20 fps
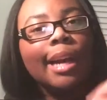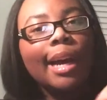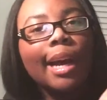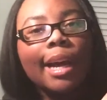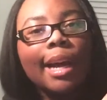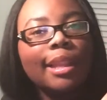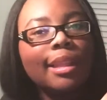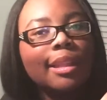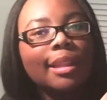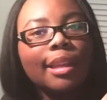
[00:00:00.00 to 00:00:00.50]

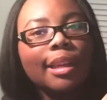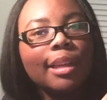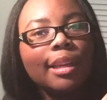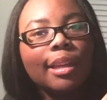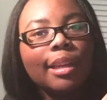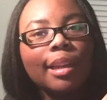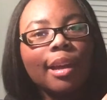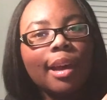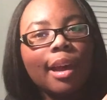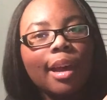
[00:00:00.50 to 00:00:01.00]
I
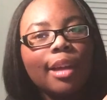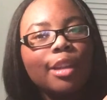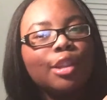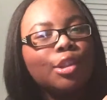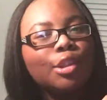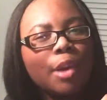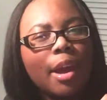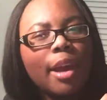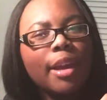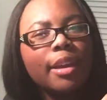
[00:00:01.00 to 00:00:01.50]
think not.
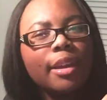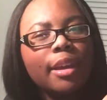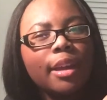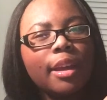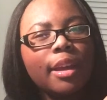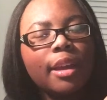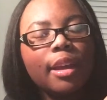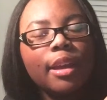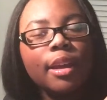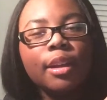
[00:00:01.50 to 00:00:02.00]
Try
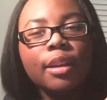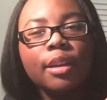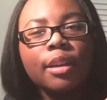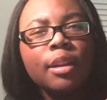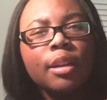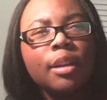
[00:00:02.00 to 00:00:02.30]
again.